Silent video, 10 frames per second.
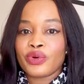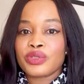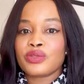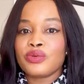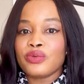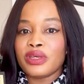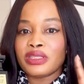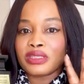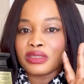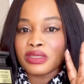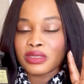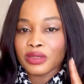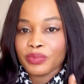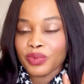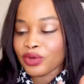So it's a
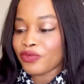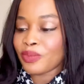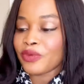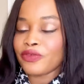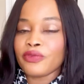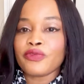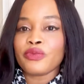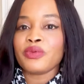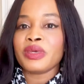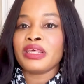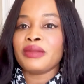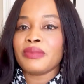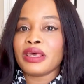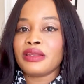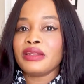beautiful perfume for women and
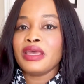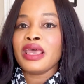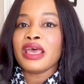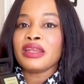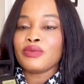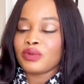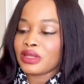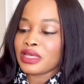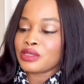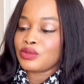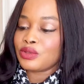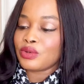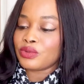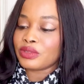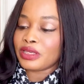men, and it will last you the
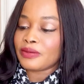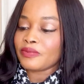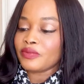whole day.